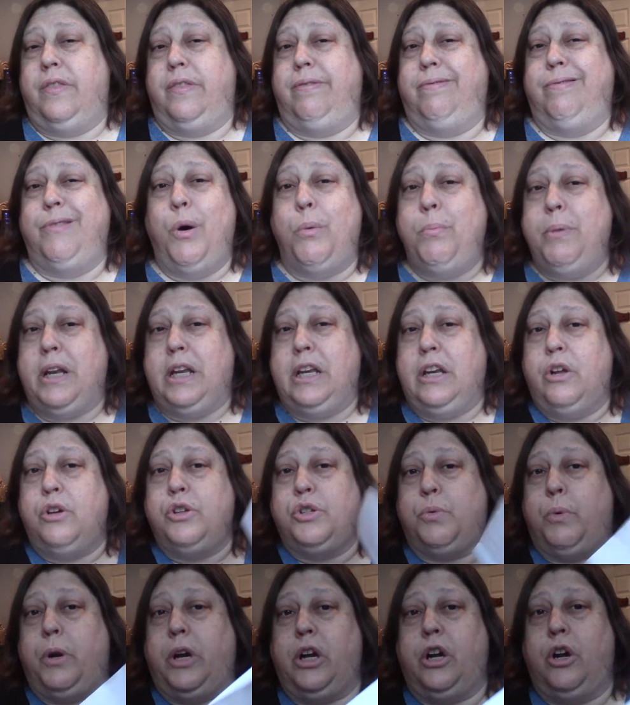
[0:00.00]
Nobody
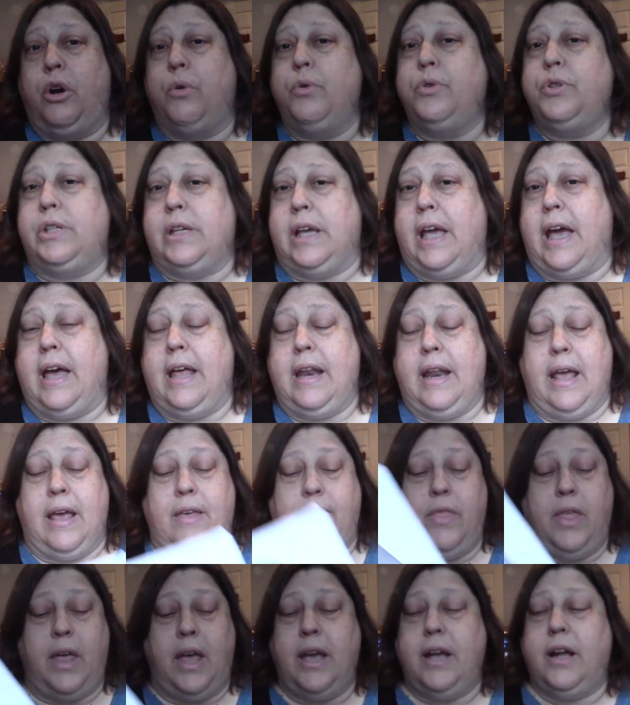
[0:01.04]
knows where it goes yet,
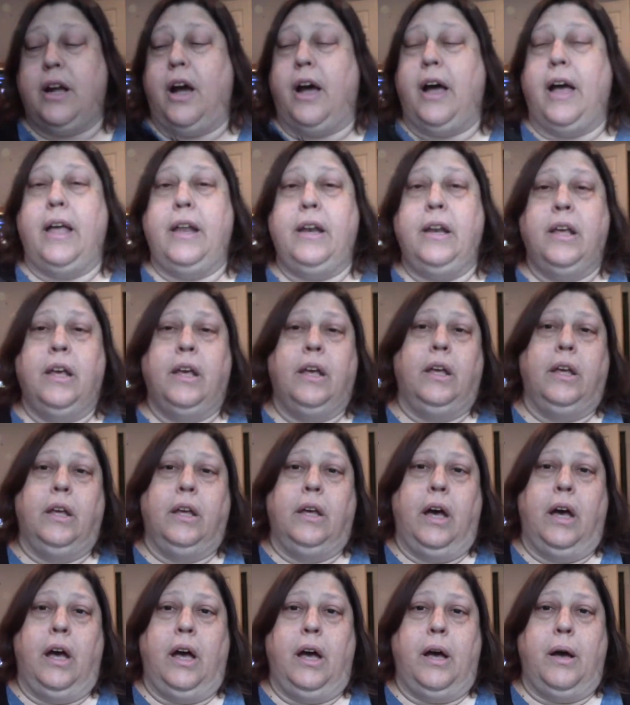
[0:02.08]
and they got
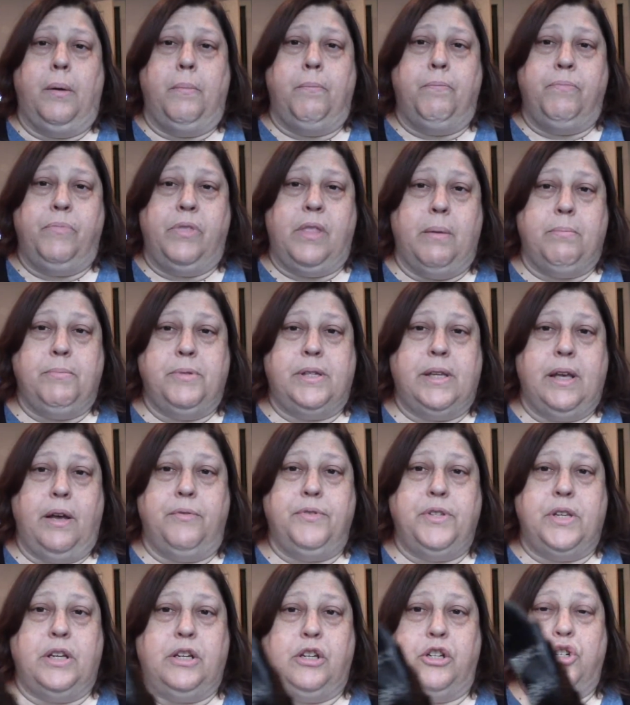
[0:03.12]

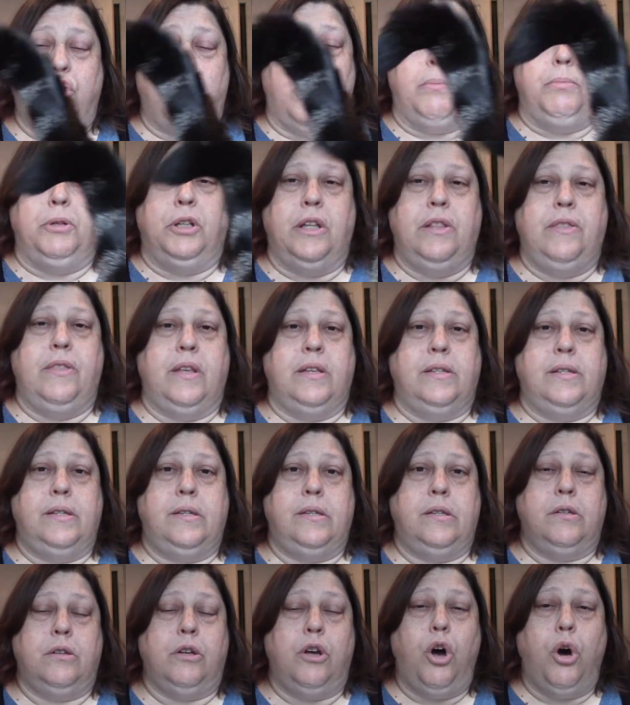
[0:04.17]
themselves into trouble in
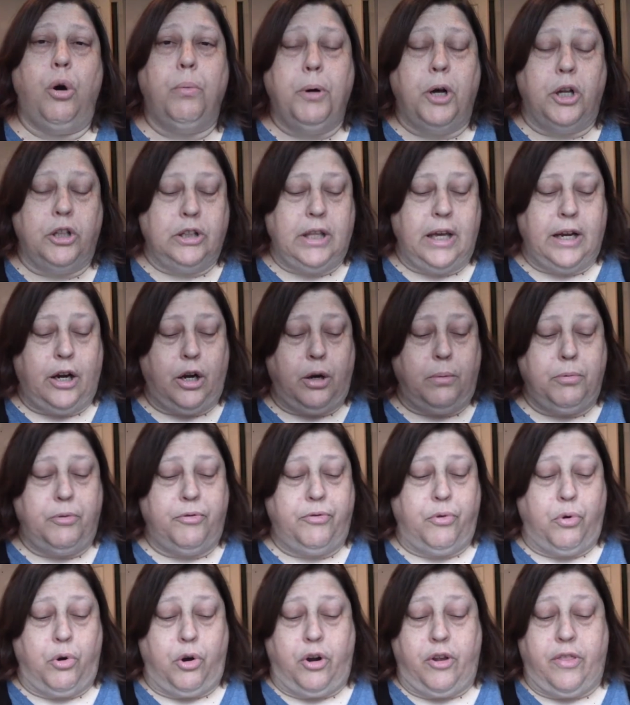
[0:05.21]
this kobold lair
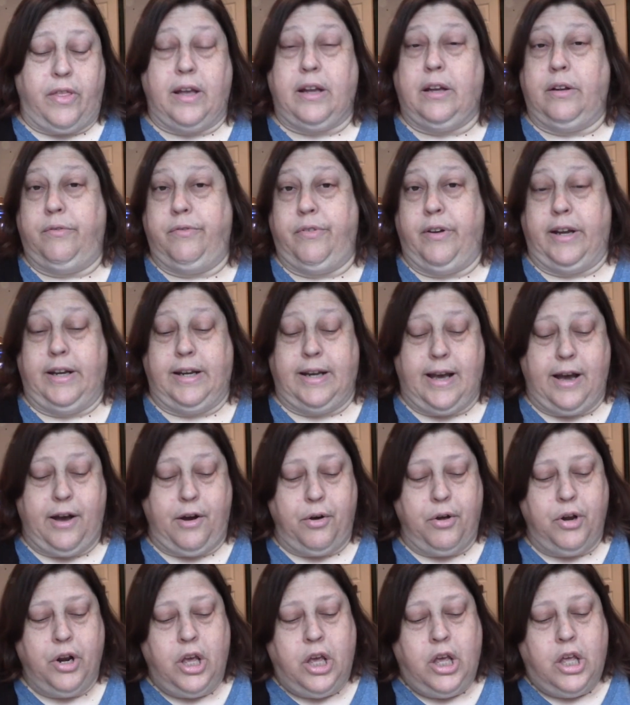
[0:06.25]
before they could find
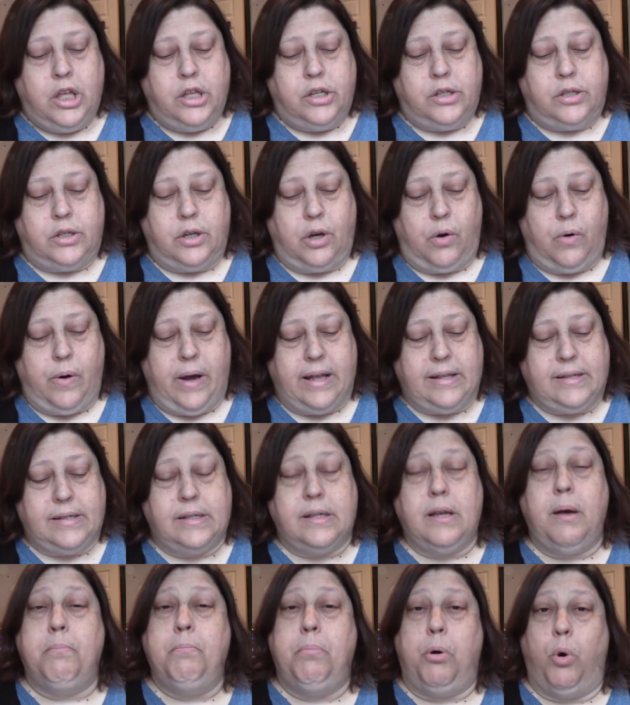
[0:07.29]
out. So at
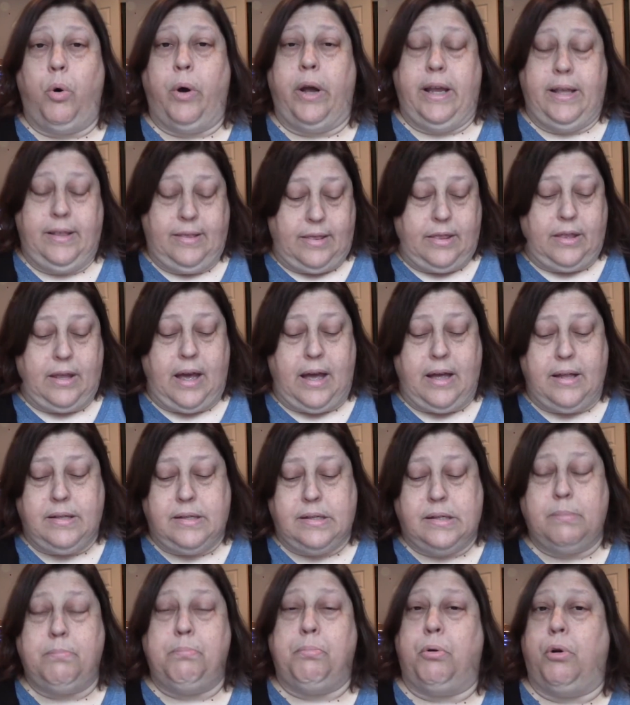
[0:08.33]
some point,
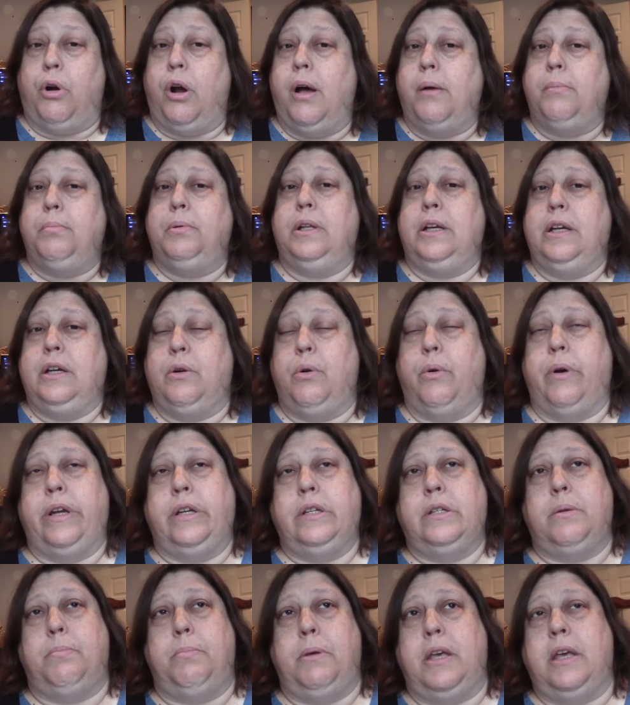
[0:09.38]
that's probably
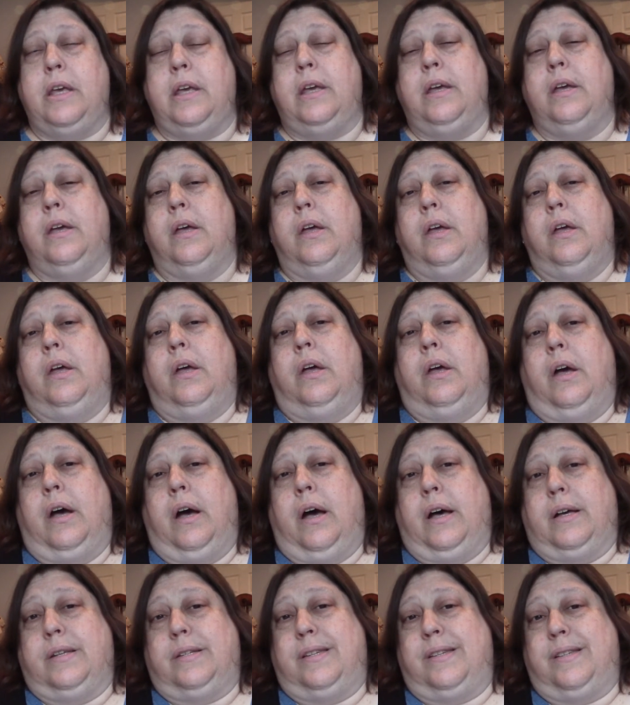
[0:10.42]
going to be
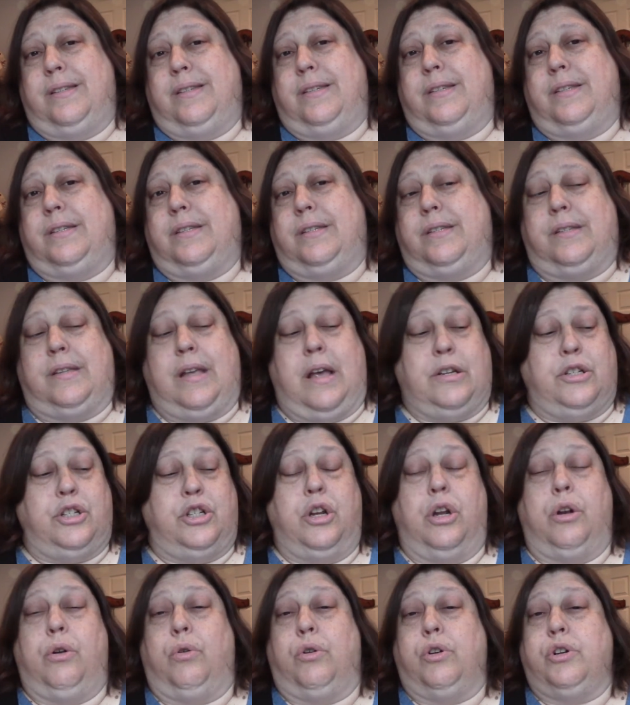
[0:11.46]
a
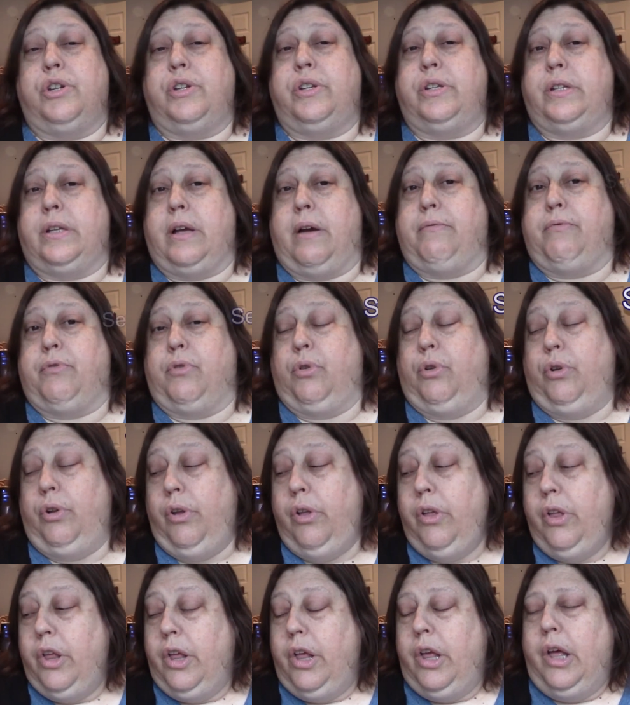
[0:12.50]
session or
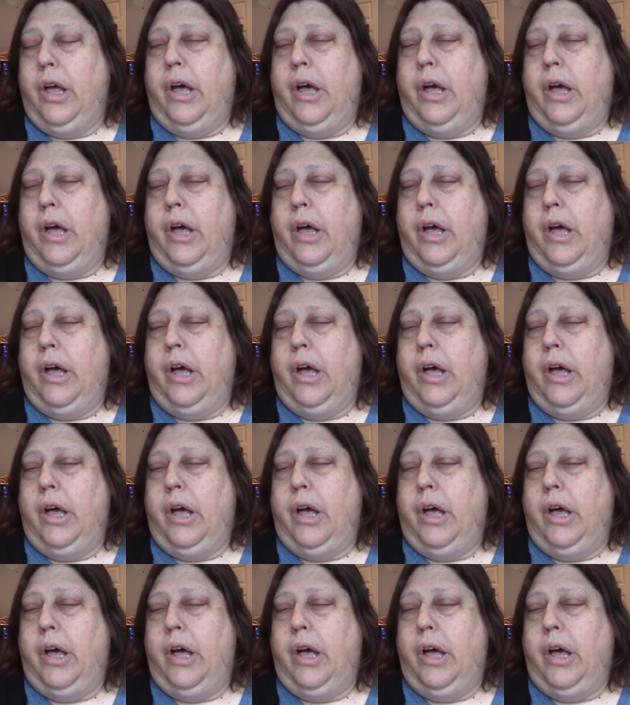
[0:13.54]
several.